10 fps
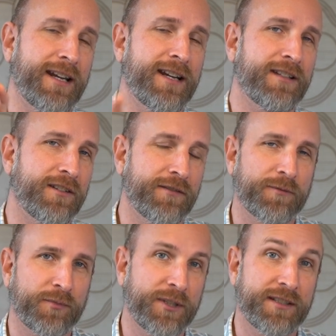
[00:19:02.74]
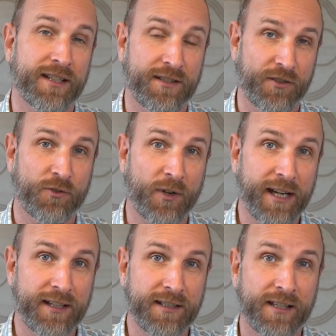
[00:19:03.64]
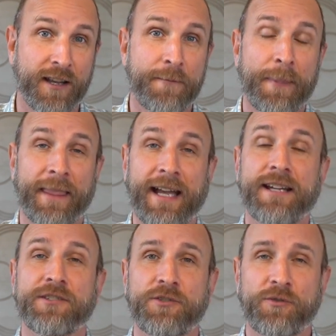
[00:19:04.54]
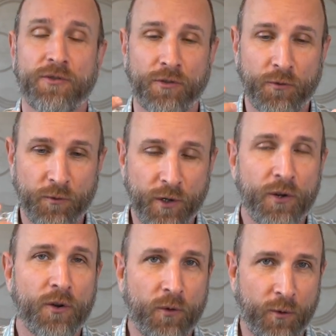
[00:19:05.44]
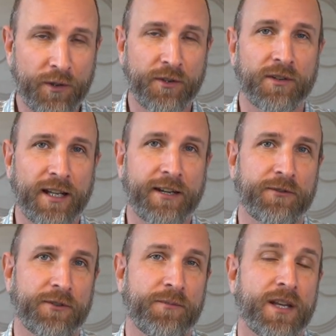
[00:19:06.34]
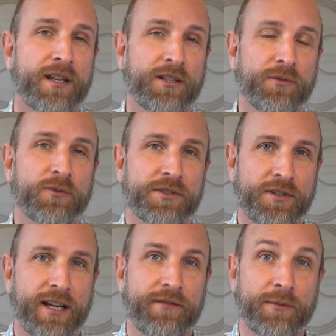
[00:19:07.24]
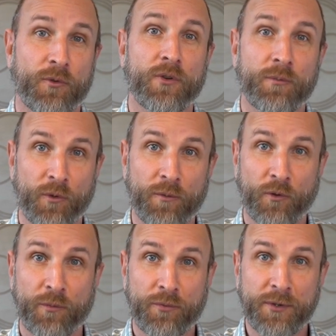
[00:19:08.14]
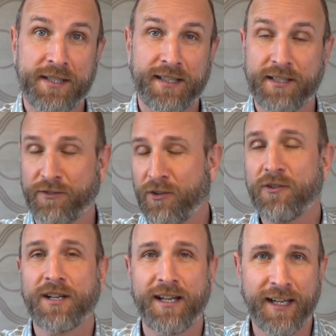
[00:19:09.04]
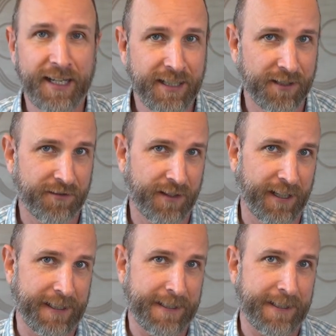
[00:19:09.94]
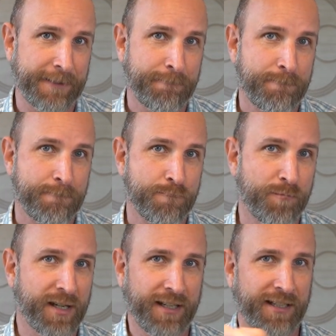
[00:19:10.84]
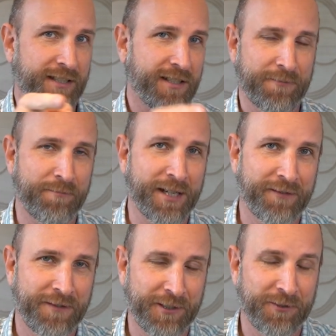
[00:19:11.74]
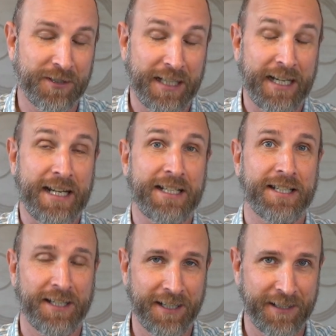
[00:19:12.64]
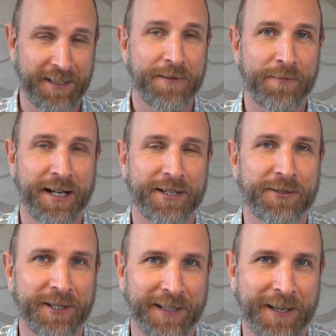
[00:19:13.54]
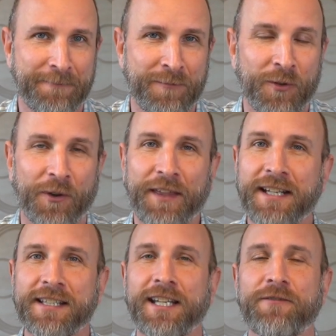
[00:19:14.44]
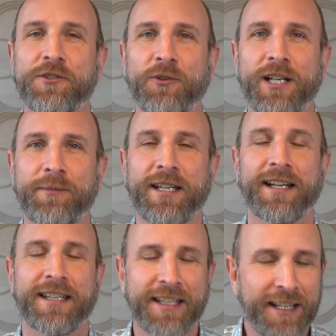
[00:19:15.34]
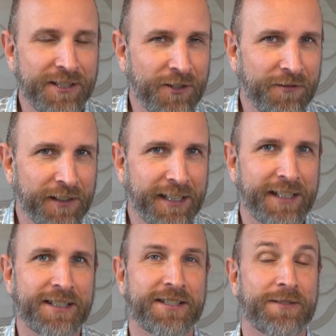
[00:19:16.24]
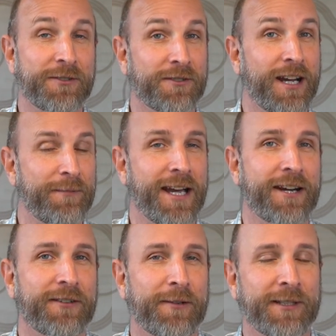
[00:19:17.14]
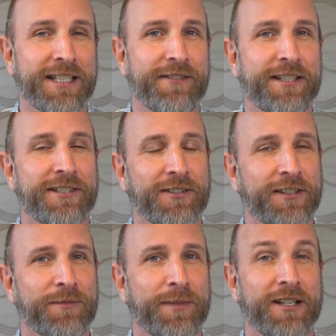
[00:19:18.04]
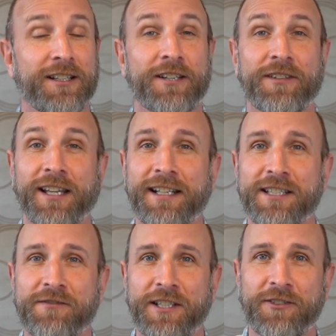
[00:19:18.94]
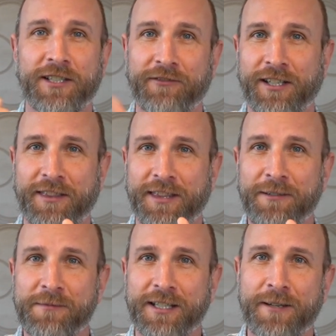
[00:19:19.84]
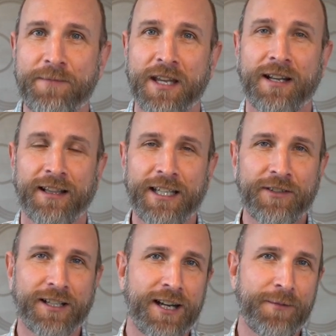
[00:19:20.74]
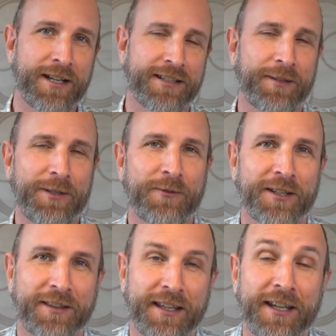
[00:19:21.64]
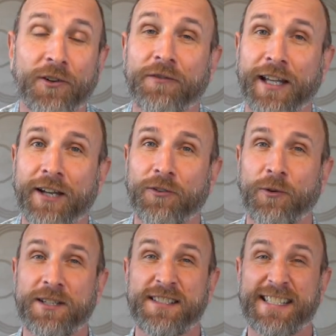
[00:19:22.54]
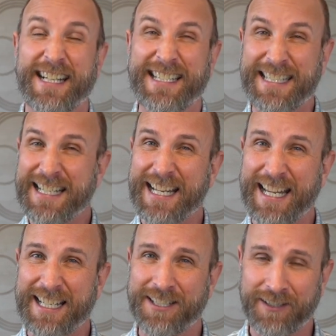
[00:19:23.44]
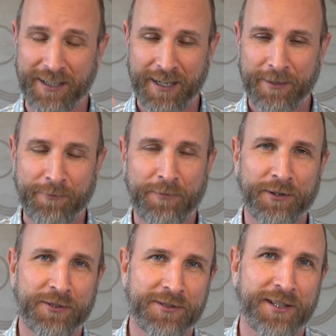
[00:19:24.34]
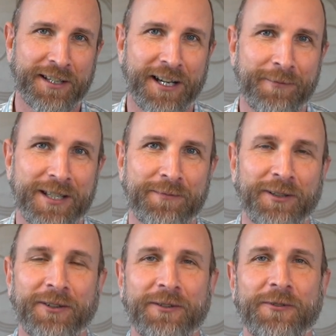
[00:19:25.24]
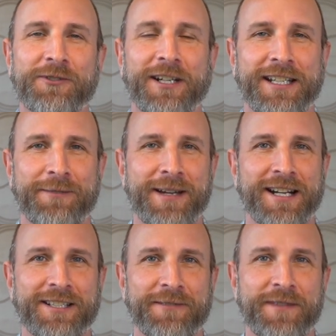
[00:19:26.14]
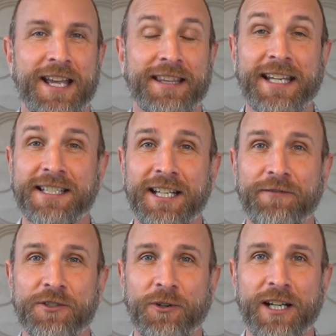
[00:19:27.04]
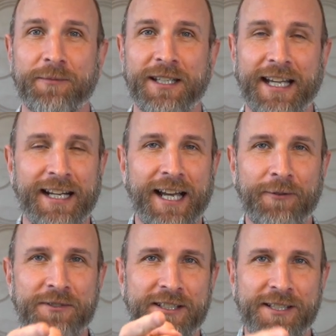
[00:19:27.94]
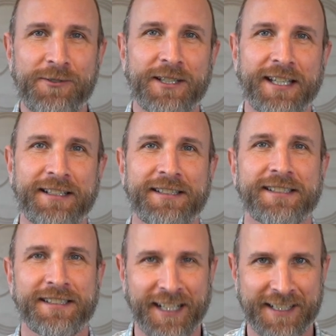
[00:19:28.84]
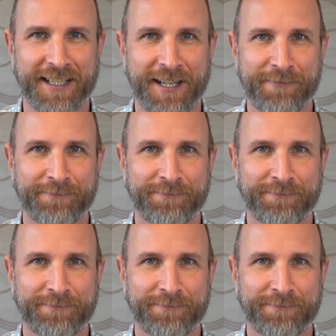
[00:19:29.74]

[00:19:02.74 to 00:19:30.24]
add your different presets and try this. As you grow with your Lightroom, you will start having more and more and more presets for all kinds of things but it's going to benefit you a ton by doing that. Well, thanks again for joining me. Again, don't forget to subscribe to Adorama TV, turn on the bell. If you like this video, give it a thumbs up, leave a comment, tell me what you think, or if you have questions that I didn't answer, put those in the comments below and we'll try to get back to you. Thanks again for joining me, and I will see you again next time.